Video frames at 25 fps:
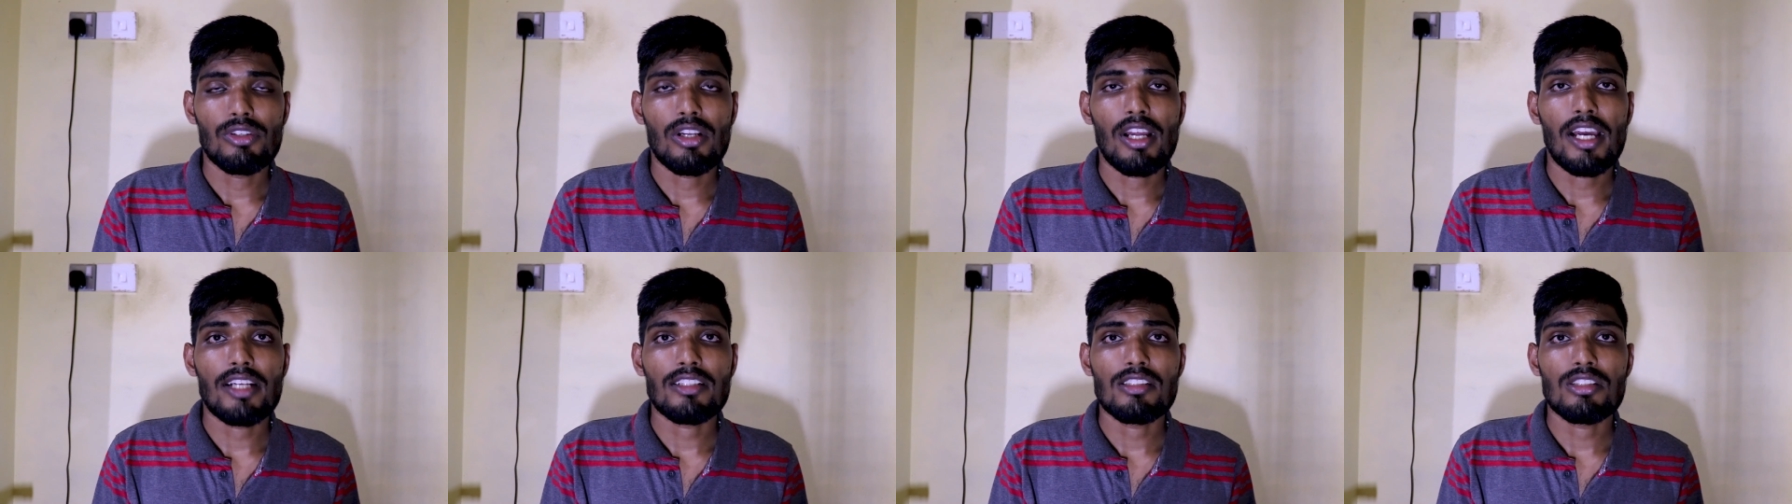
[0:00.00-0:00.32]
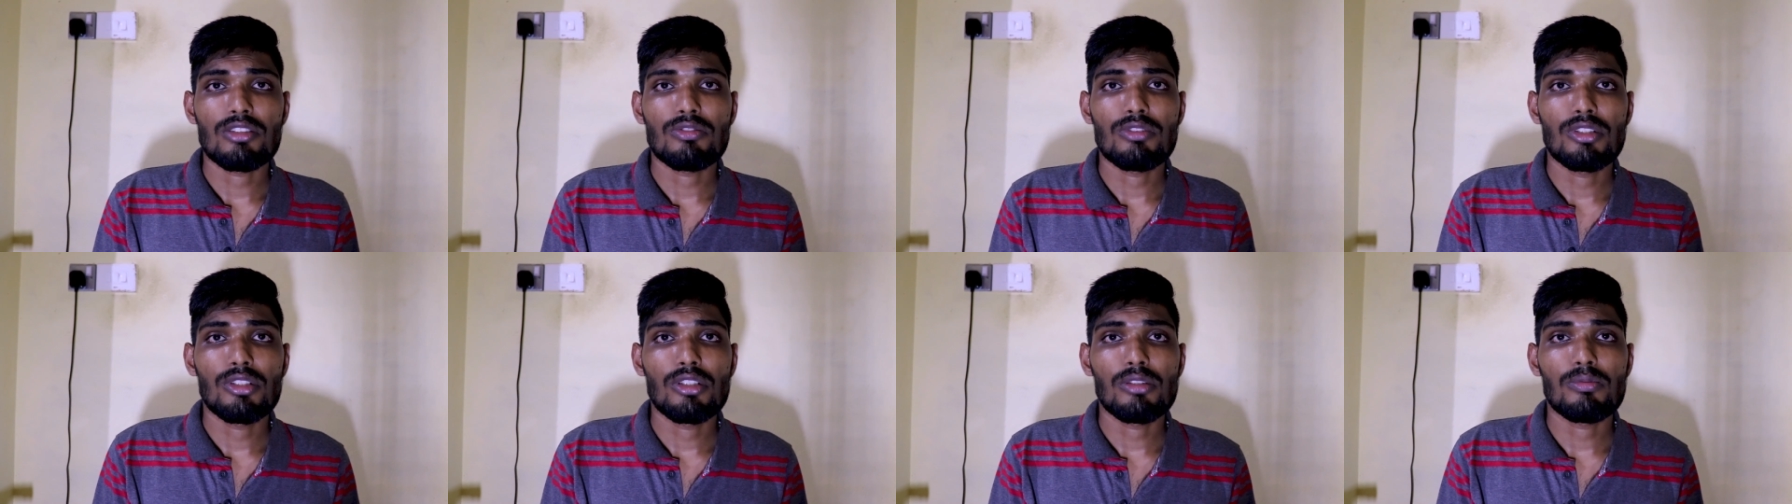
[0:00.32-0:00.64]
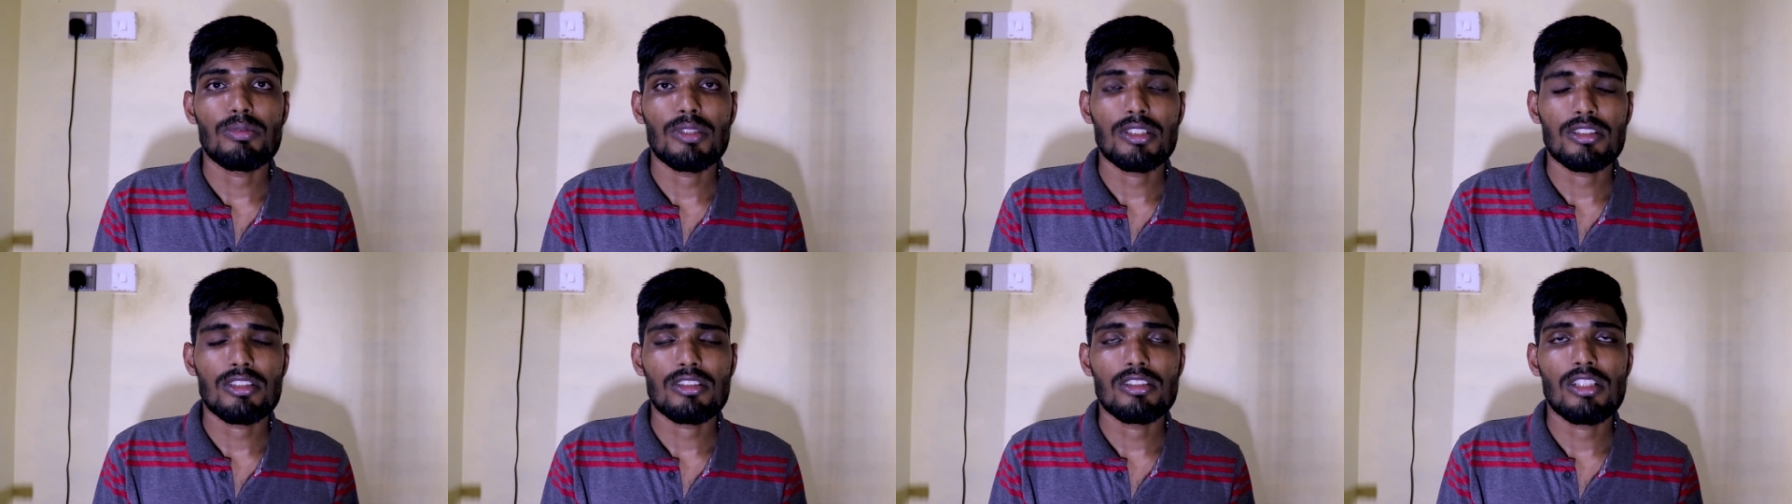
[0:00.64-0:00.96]
you like this
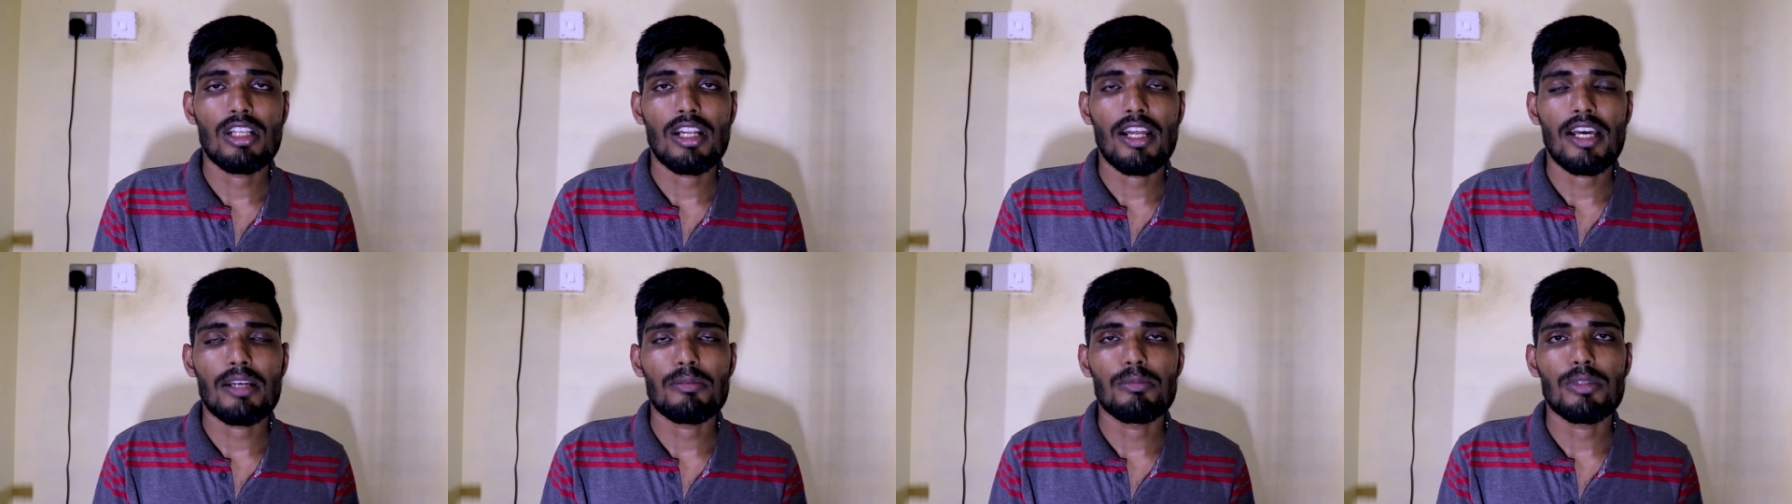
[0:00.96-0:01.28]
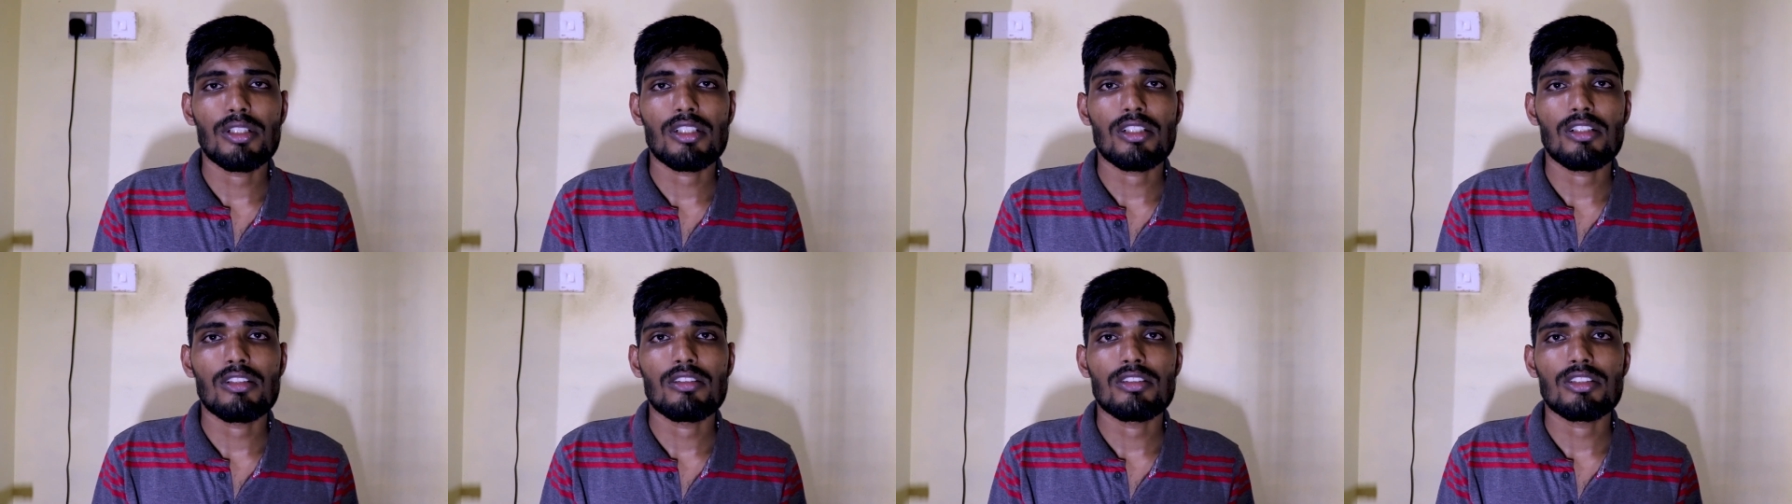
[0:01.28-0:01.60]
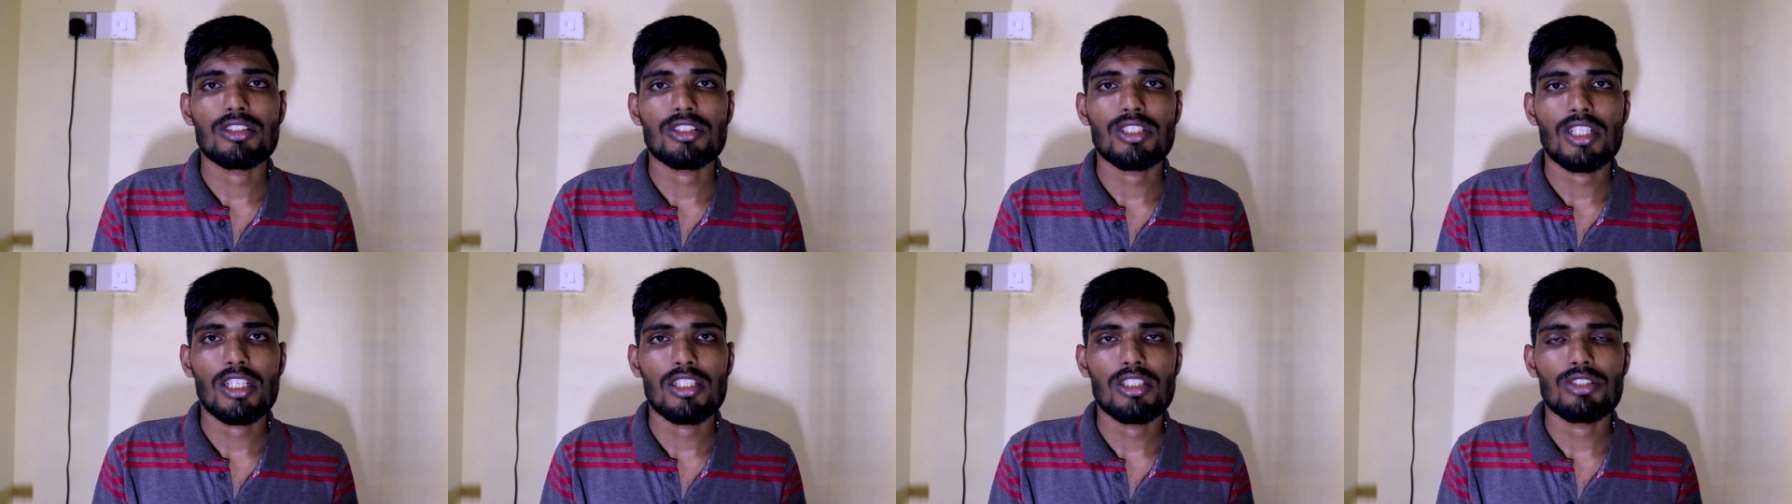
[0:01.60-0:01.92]
video please hit the like
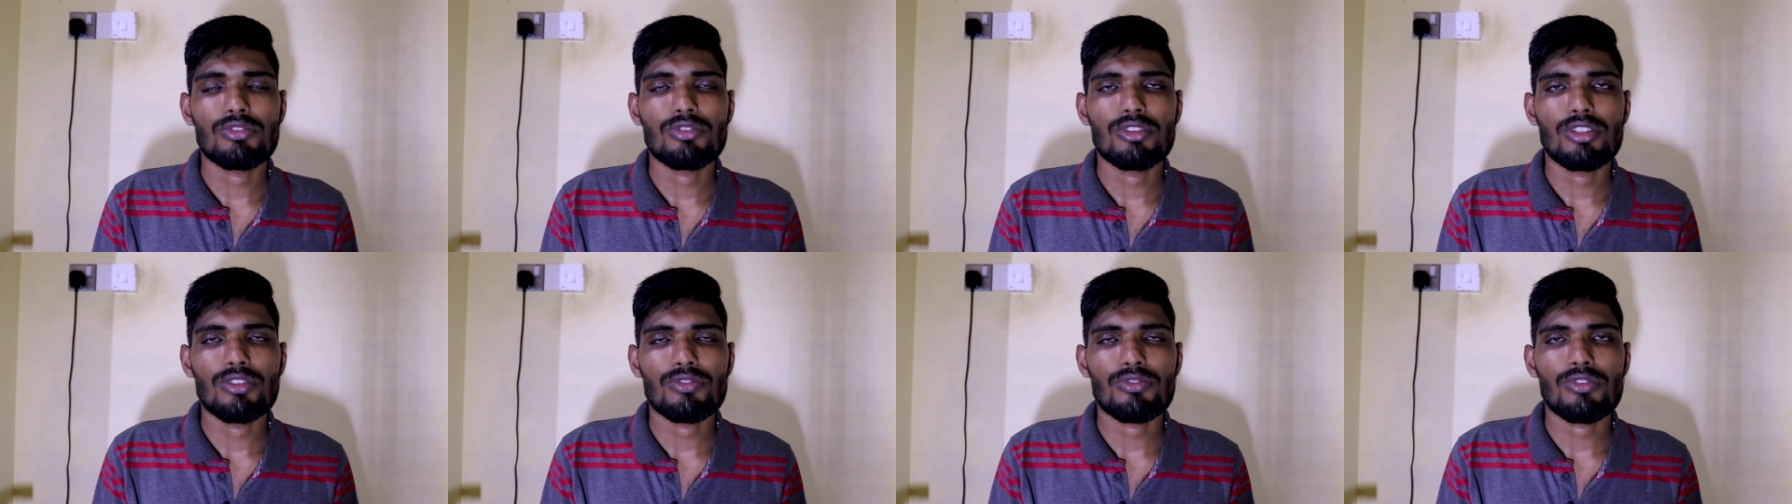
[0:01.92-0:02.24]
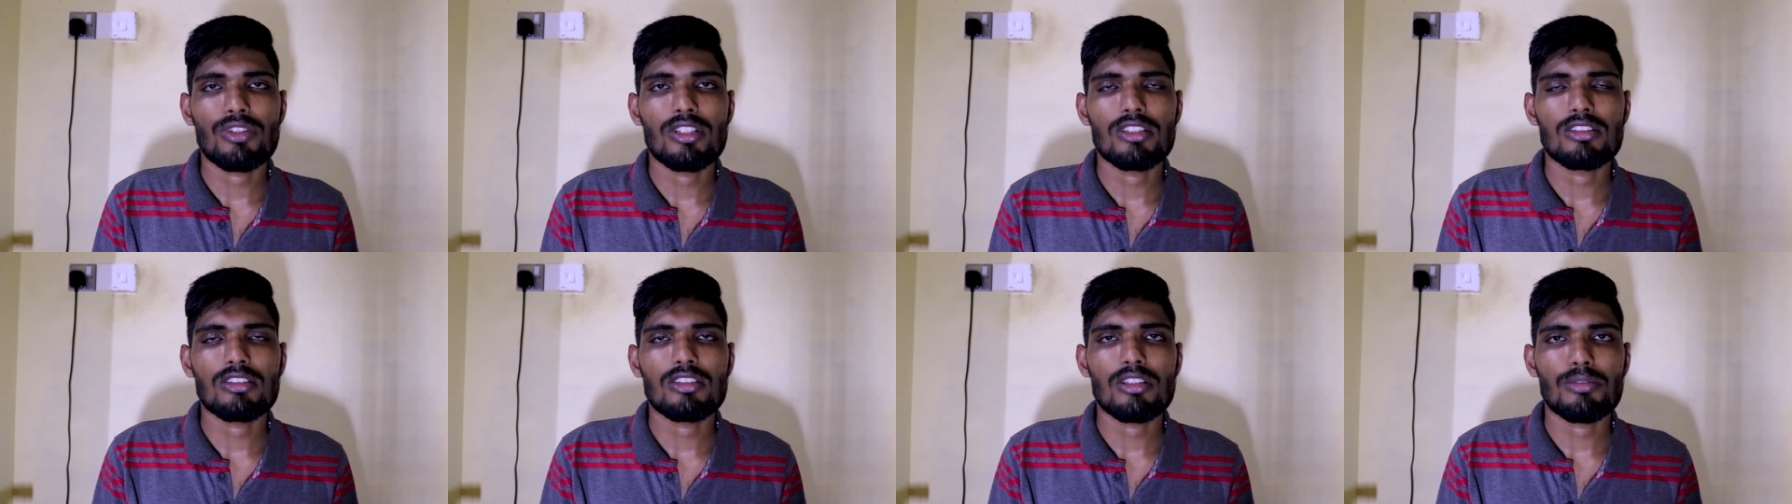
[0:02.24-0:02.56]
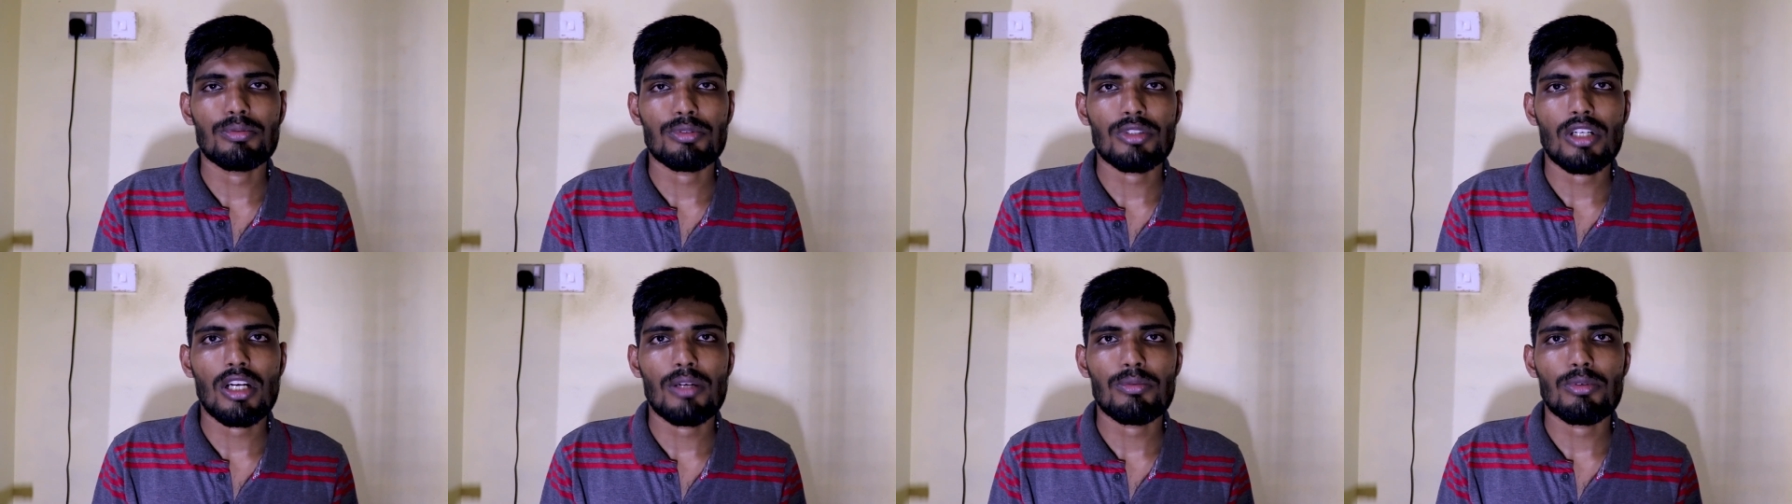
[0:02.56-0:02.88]
button share this with your friends
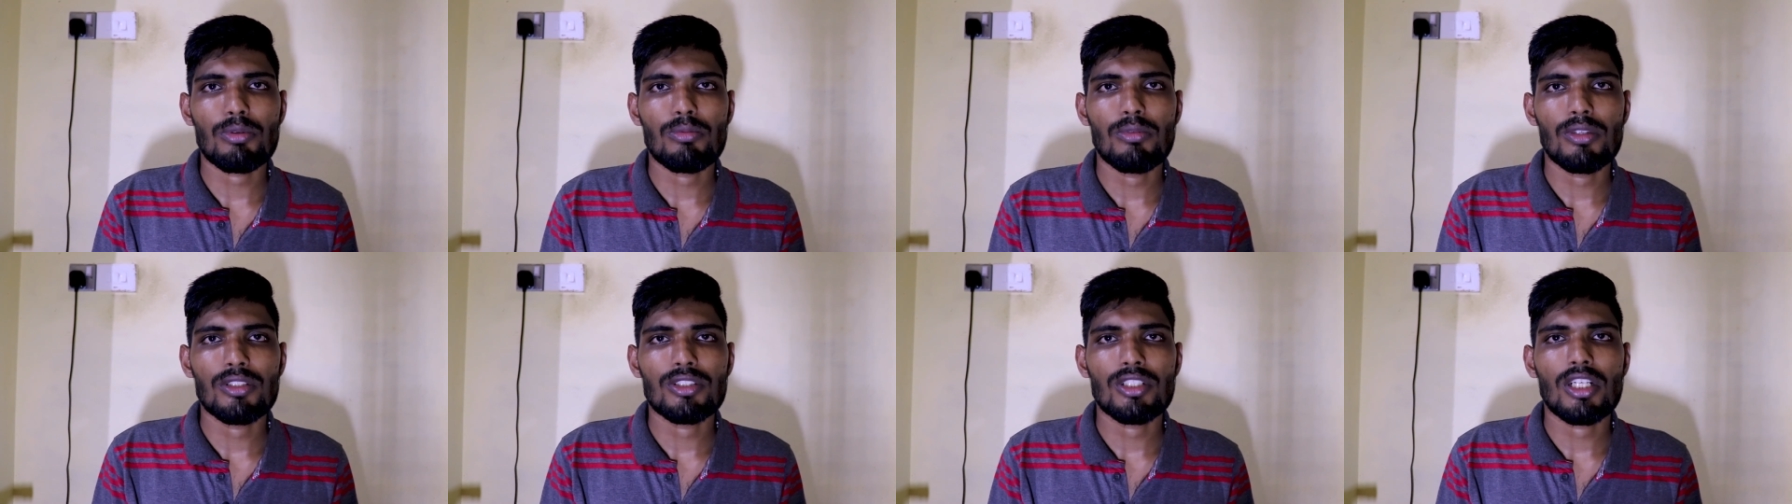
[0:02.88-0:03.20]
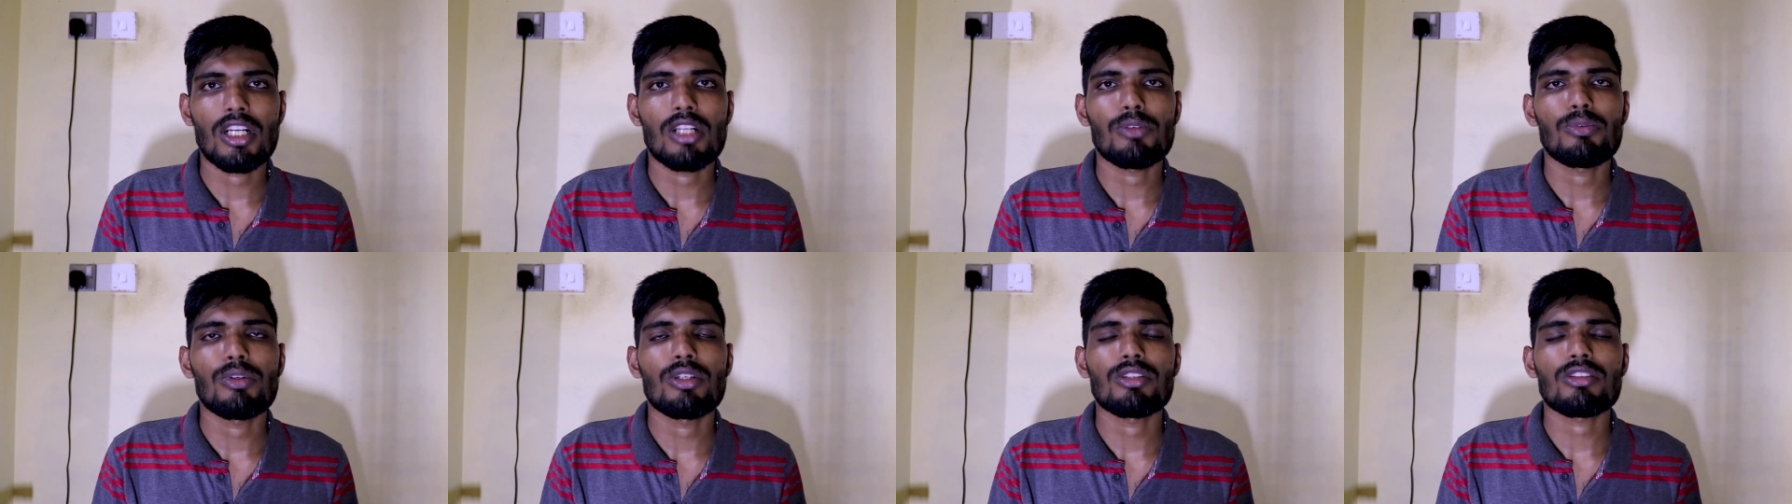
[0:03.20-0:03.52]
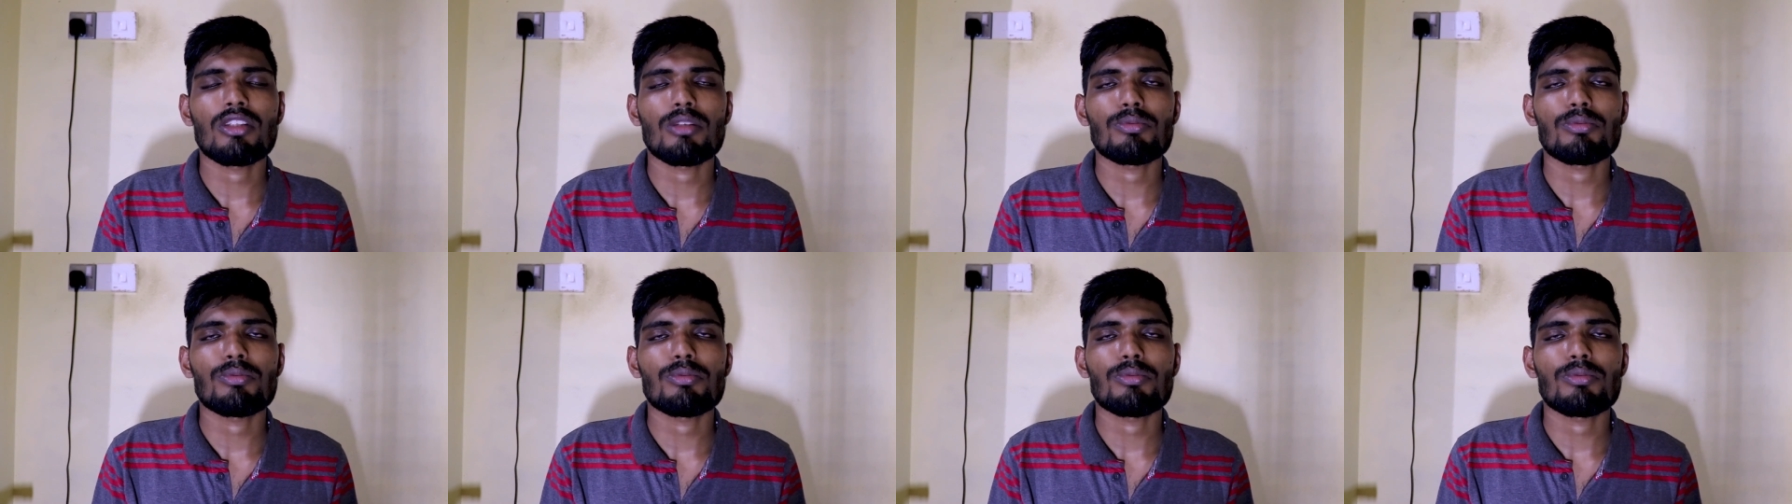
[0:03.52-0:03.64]
subscribe to my channel when you